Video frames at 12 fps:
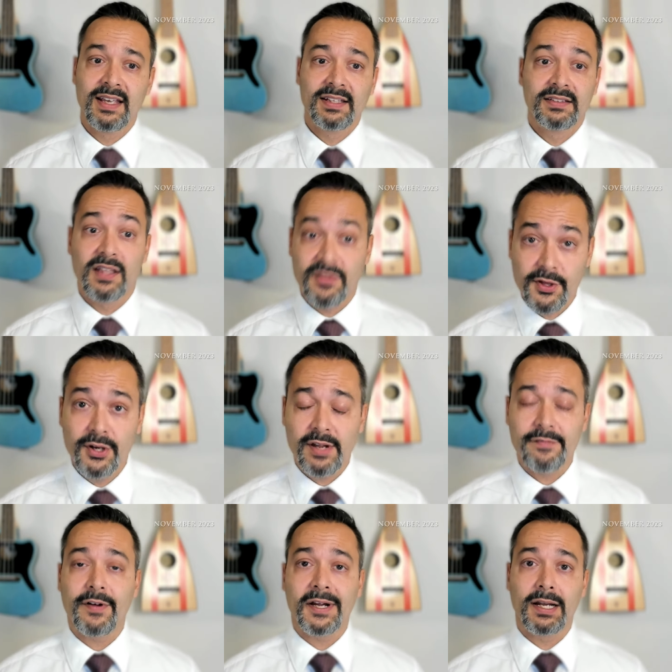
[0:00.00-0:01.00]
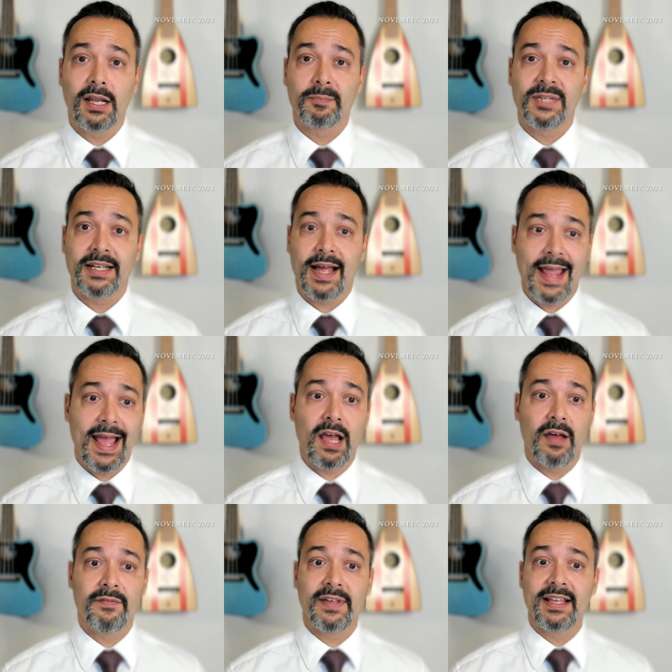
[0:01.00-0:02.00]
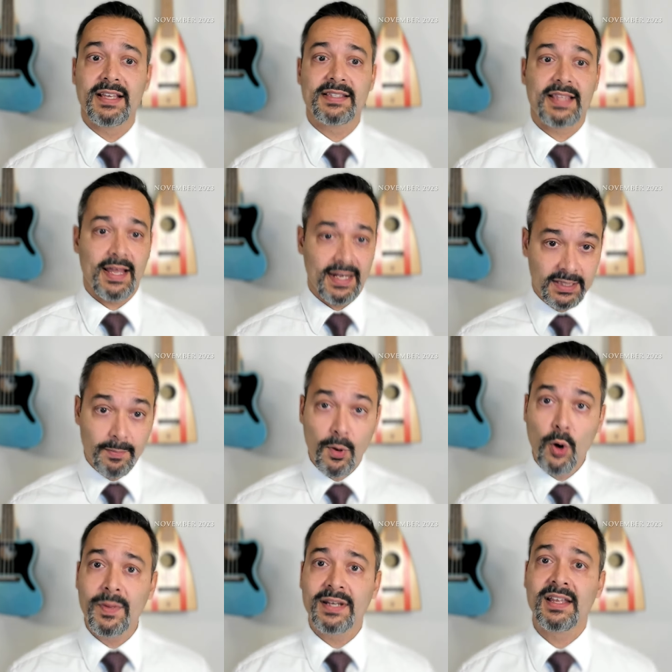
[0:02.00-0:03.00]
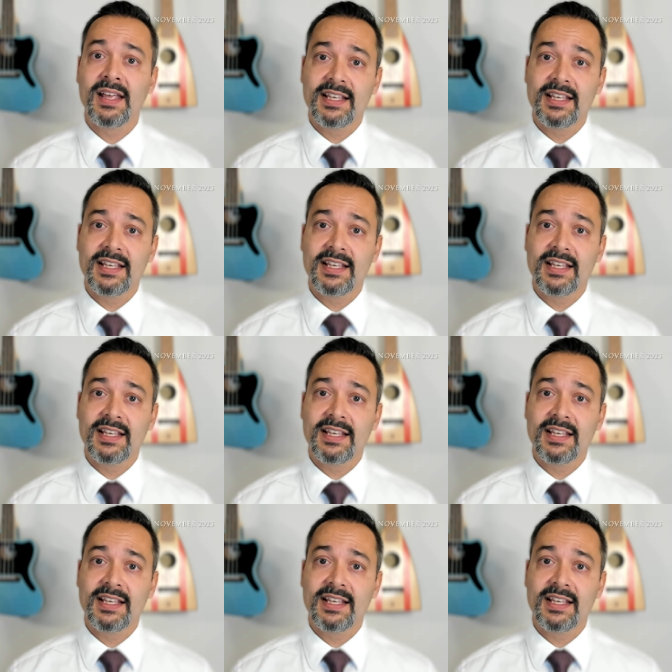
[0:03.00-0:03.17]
The third and final update I have is that at the moment,